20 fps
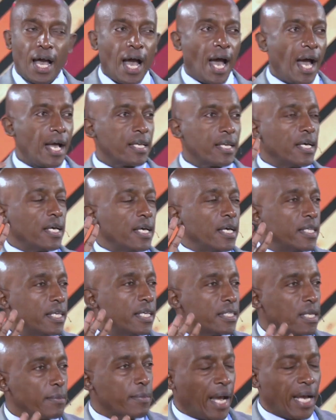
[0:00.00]
And there's
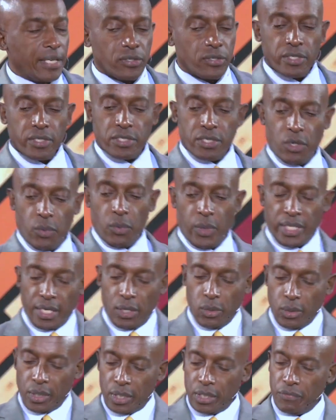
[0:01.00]
some categories, you know, when they
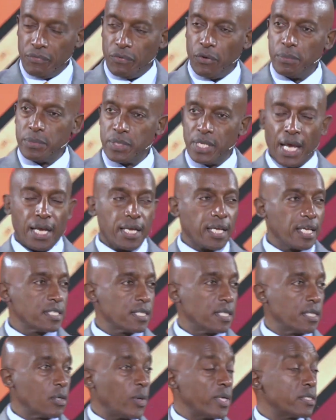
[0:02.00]
look at the forms nowadays
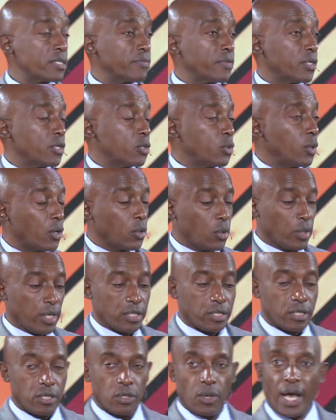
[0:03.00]
in the West, if they do an
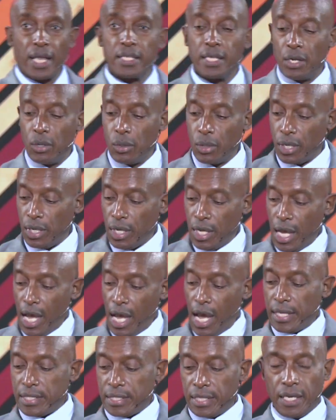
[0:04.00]
audit, you know, and they look
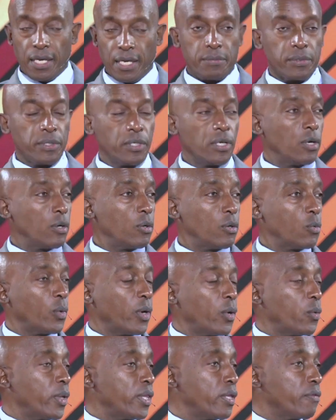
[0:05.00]
at, uh, you know,
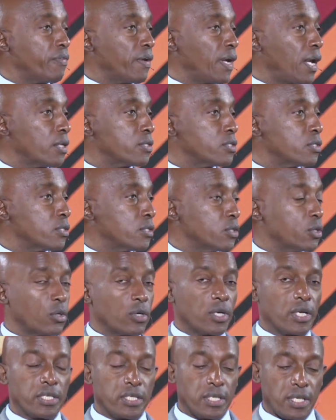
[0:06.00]
where they fill out your
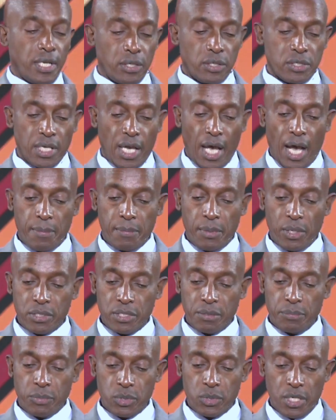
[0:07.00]
religion and you say, I'm not
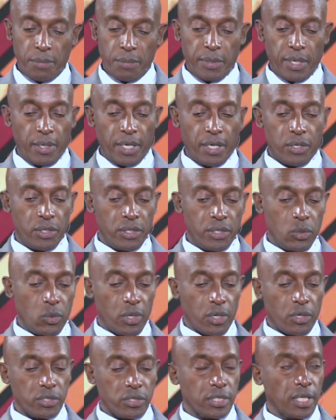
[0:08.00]
a Muslim, a Hindu, or
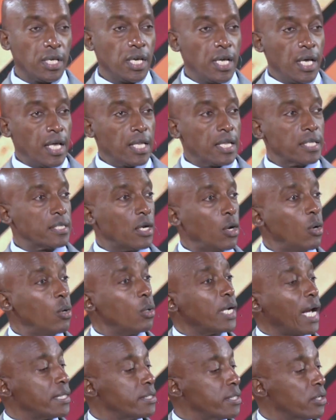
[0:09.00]
a Christian. There's a whole
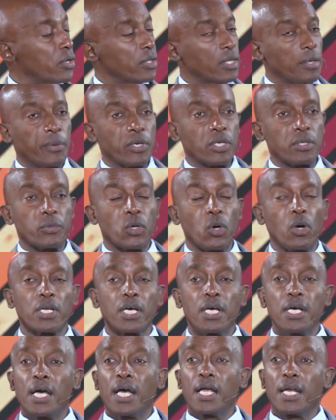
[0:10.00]
category at the bottom called
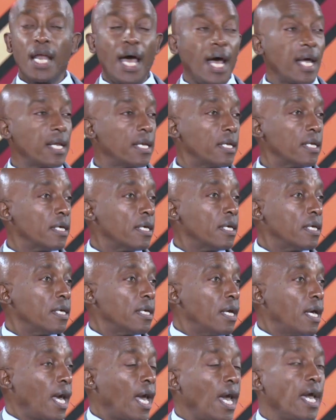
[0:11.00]
none,
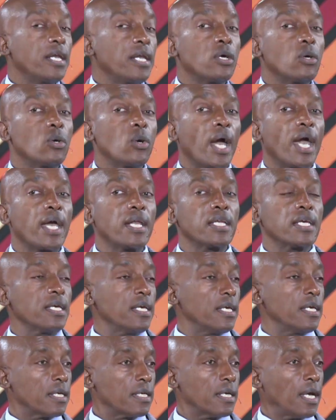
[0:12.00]
N O N
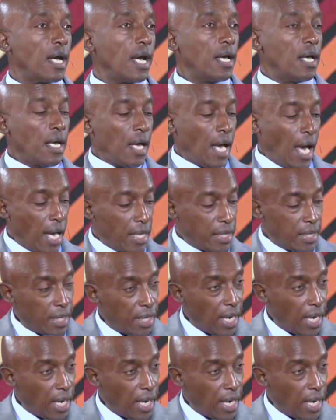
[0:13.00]
E. And the